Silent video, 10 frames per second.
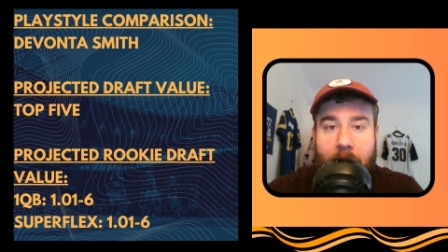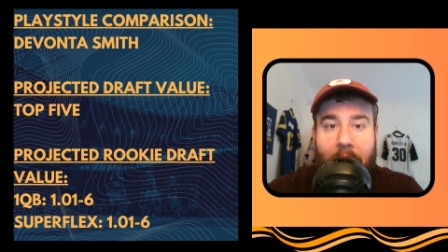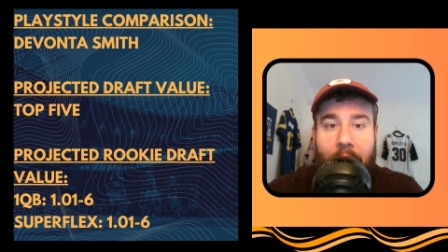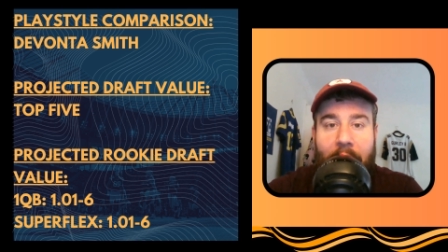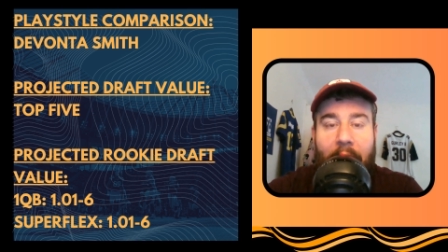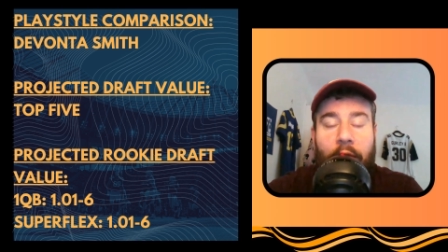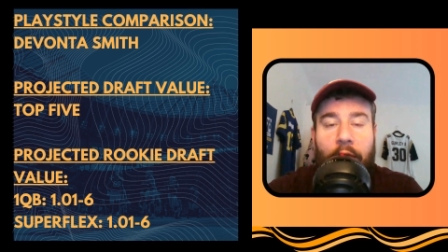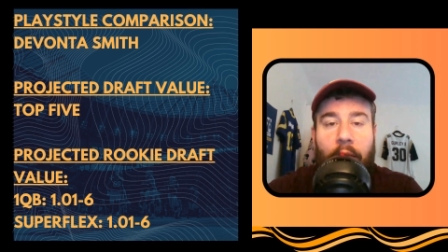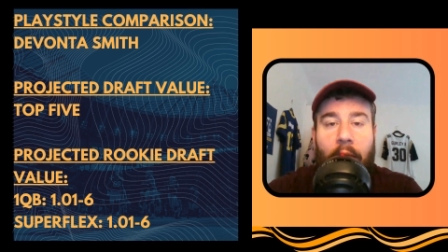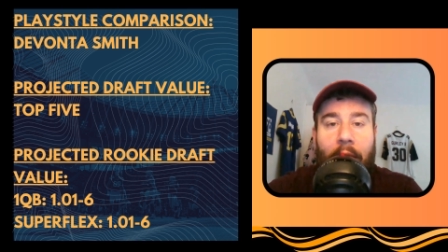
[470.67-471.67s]
If
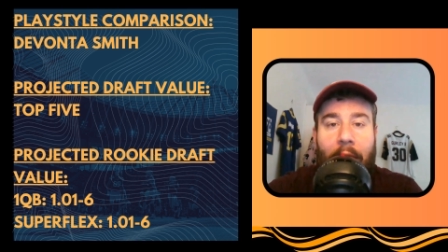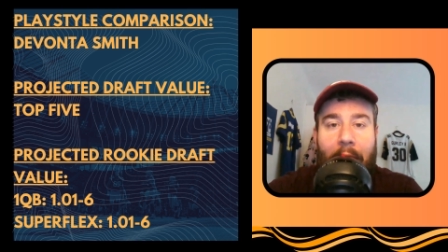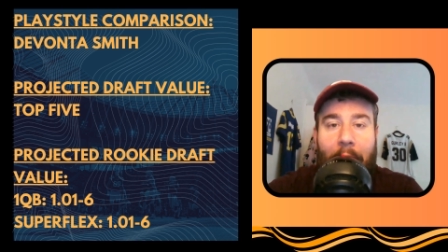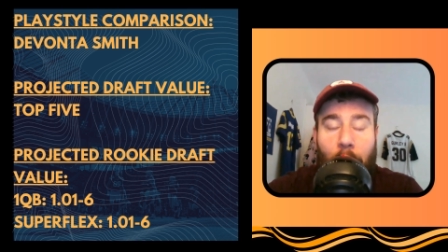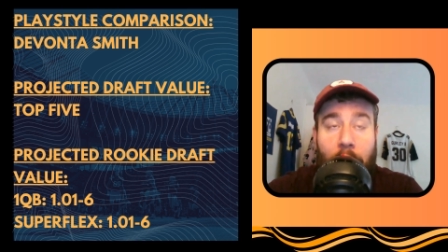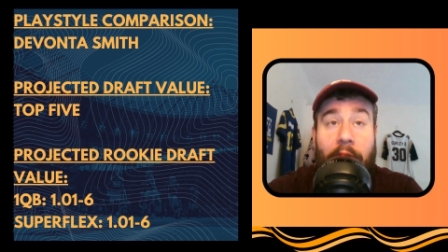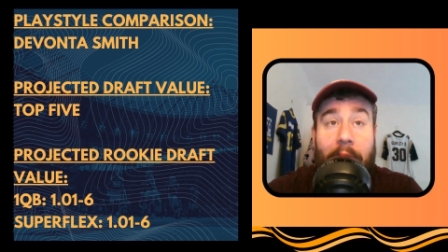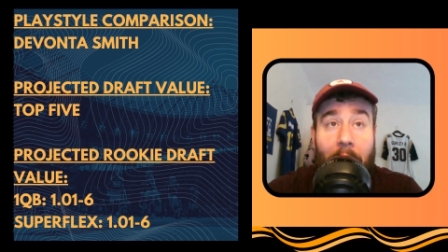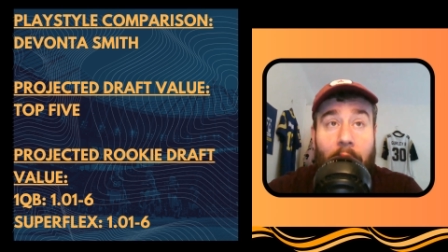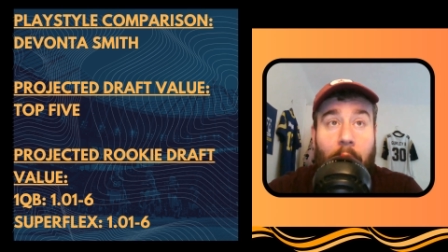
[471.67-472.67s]
Roger
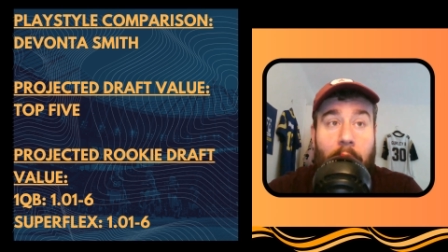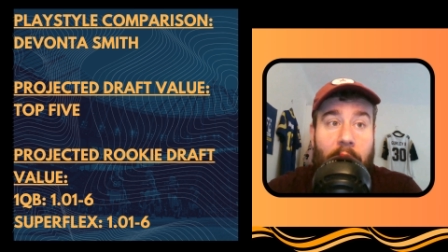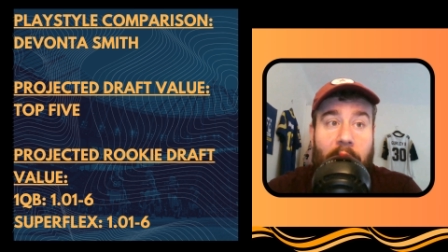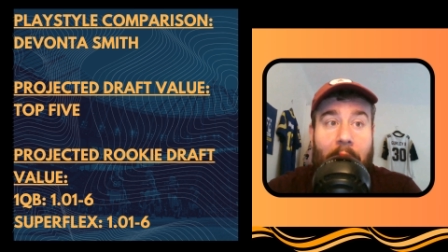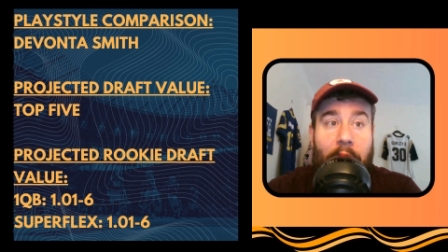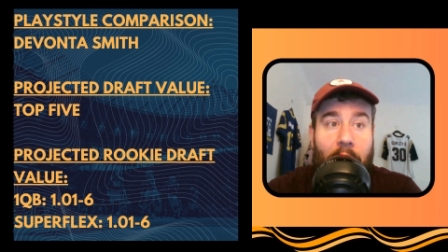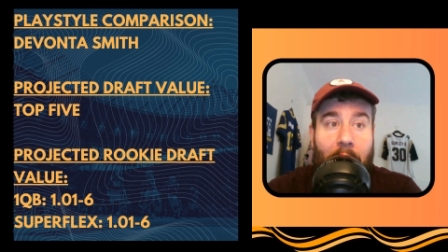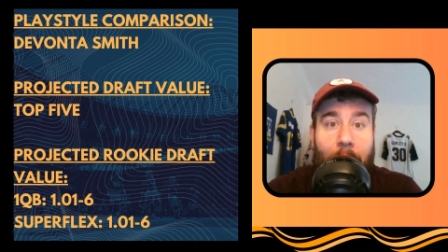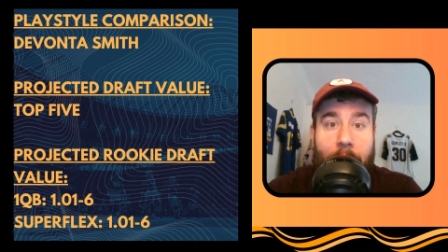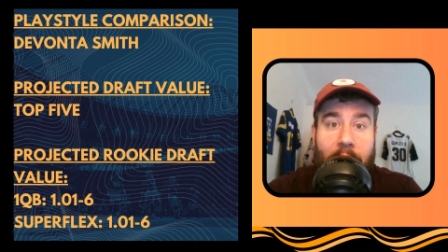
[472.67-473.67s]
Goodell goes on stage and
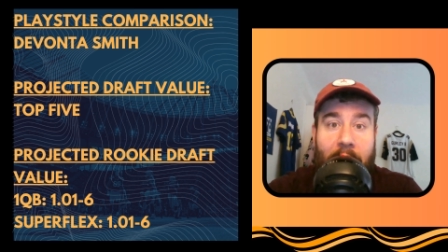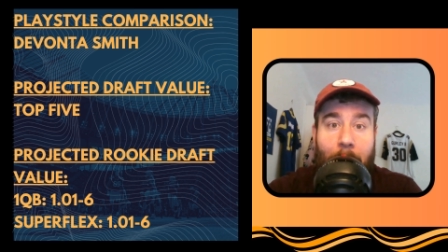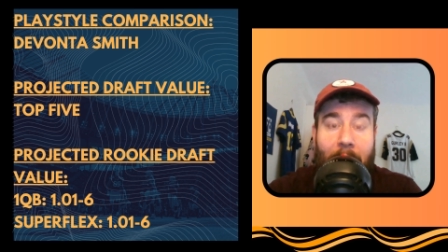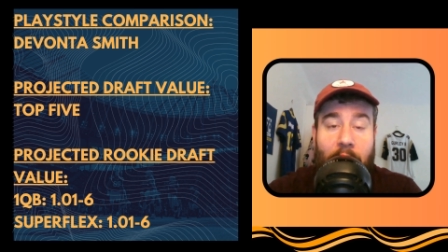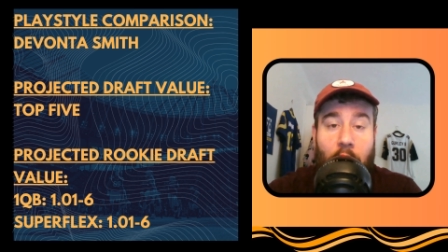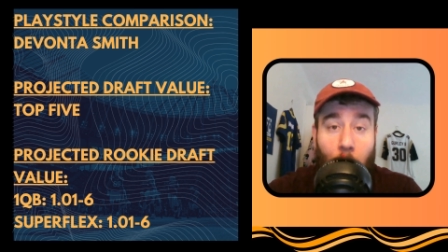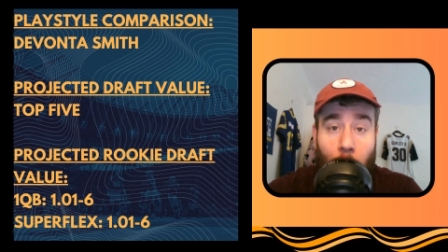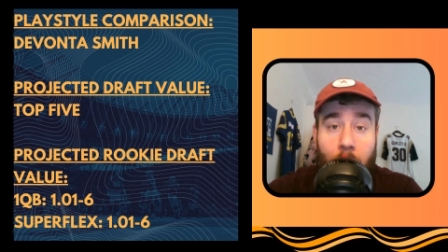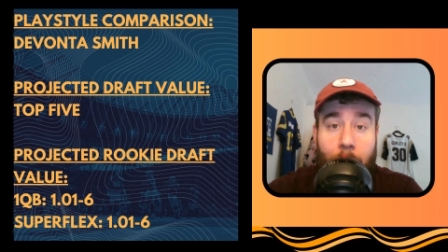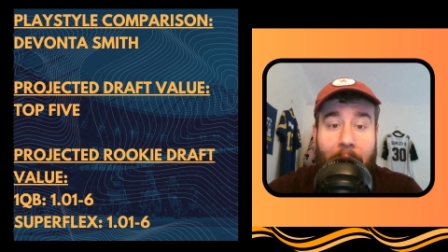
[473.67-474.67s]
announces him as
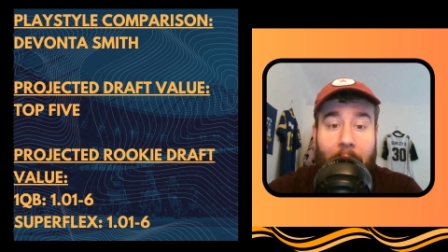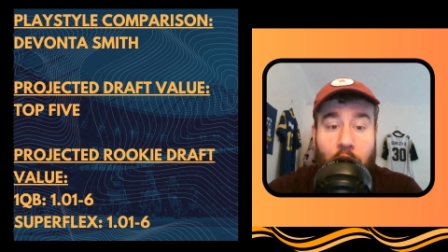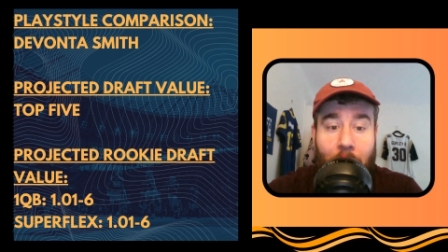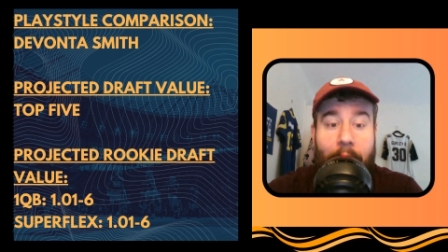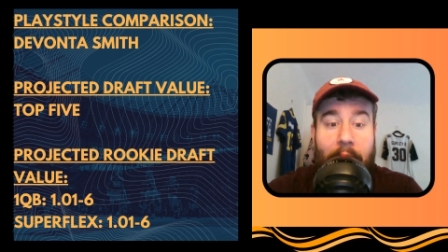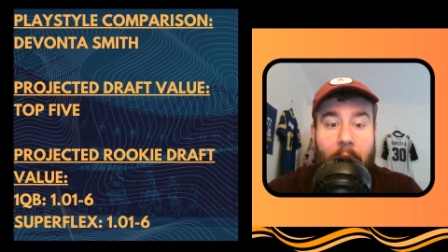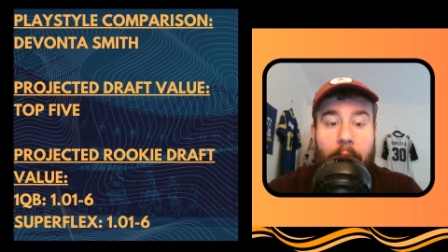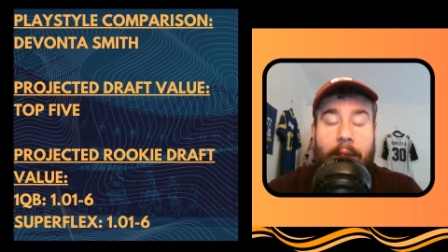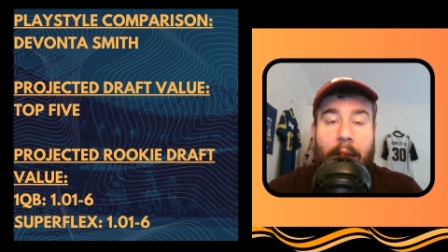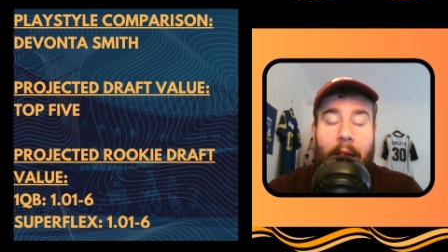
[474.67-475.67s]
cornerback Travis
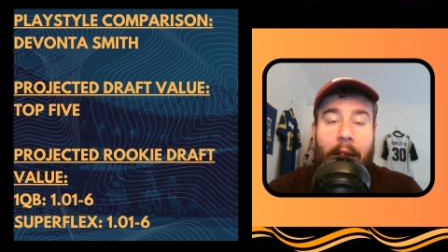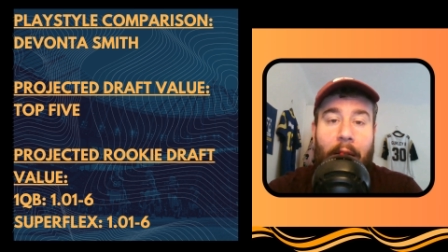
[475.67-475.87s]
Hunter,